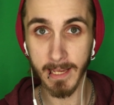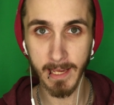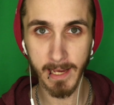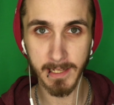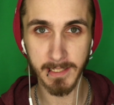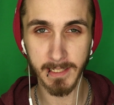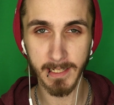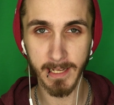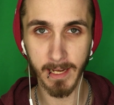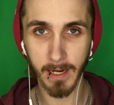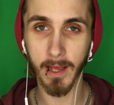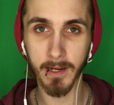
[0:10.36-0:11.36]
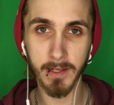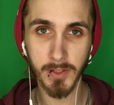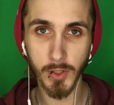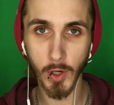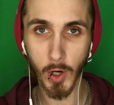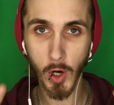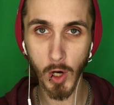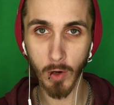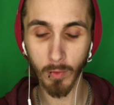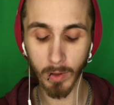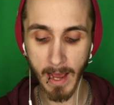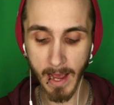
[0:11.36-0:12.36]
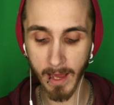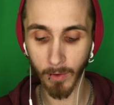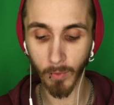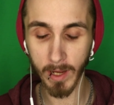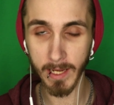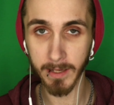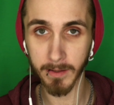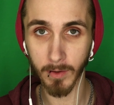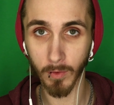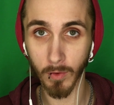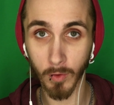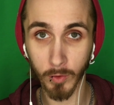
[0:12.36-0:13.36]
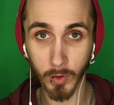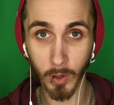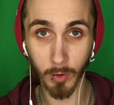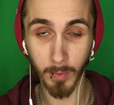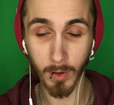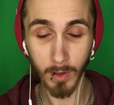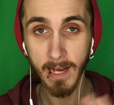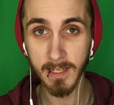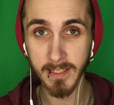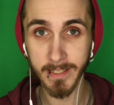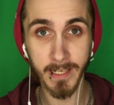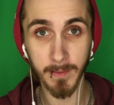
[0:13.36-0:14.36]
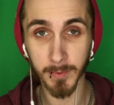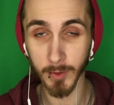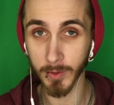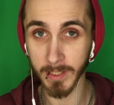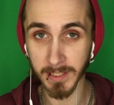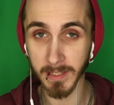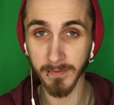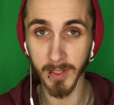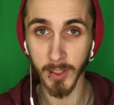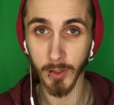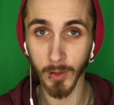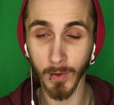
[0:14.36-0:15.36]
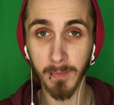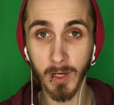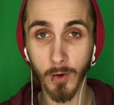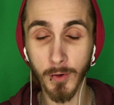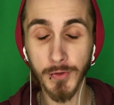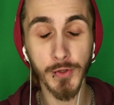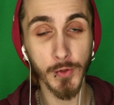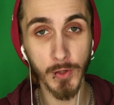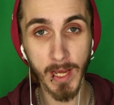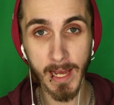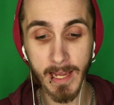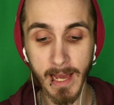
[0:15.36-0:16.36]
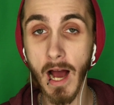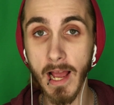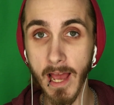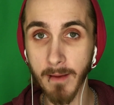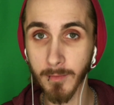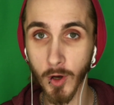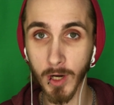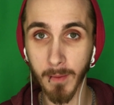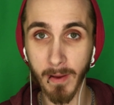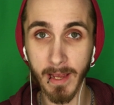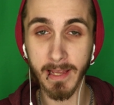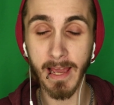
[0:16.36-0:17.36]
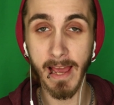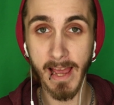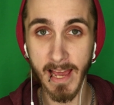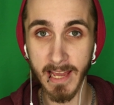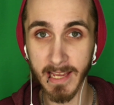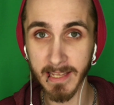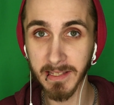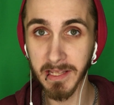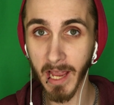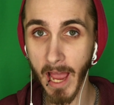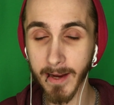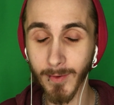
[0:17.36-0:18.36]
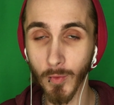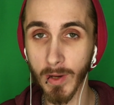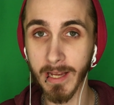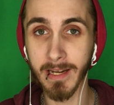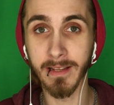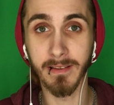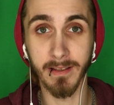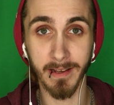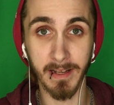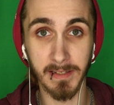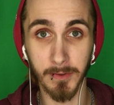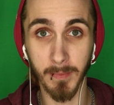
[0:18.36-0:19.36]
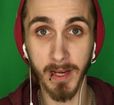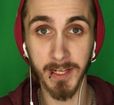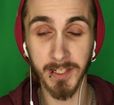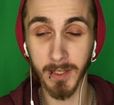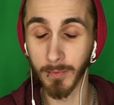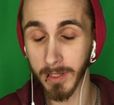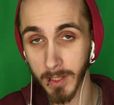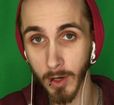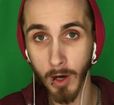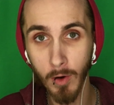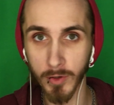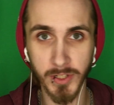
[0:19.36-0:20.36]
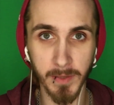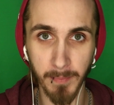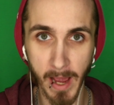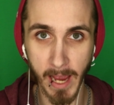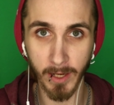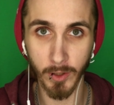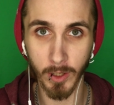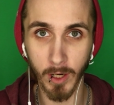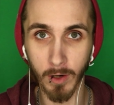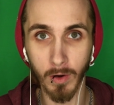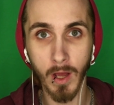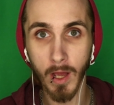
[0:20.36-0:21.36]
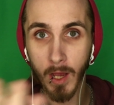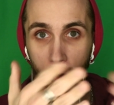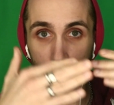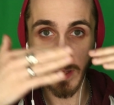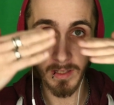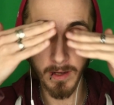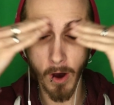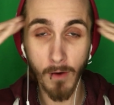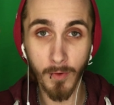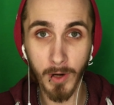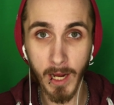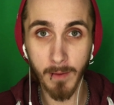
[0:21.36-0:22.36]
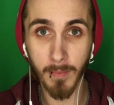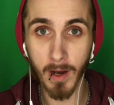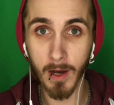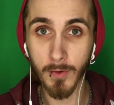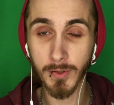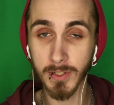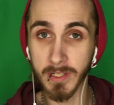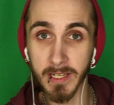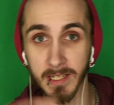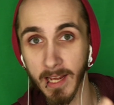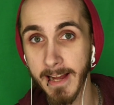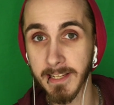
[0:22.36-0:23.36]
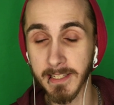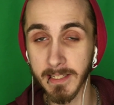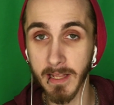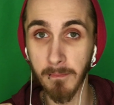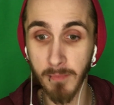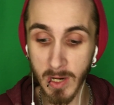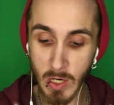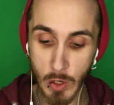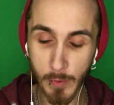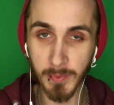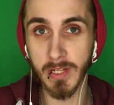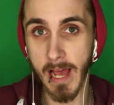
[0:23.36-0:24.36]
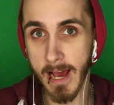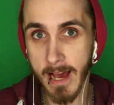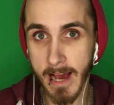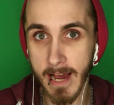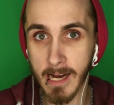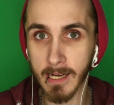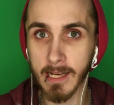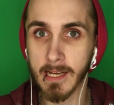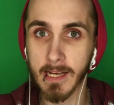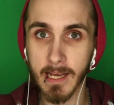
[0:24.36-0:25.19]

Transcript: Yes indeed. And this whole Halloween or October has led up to this video because today I am gonna make a drag queen transformation with a whole shebang, you know, with covered eyebrows, the dress, the boobs, the hair,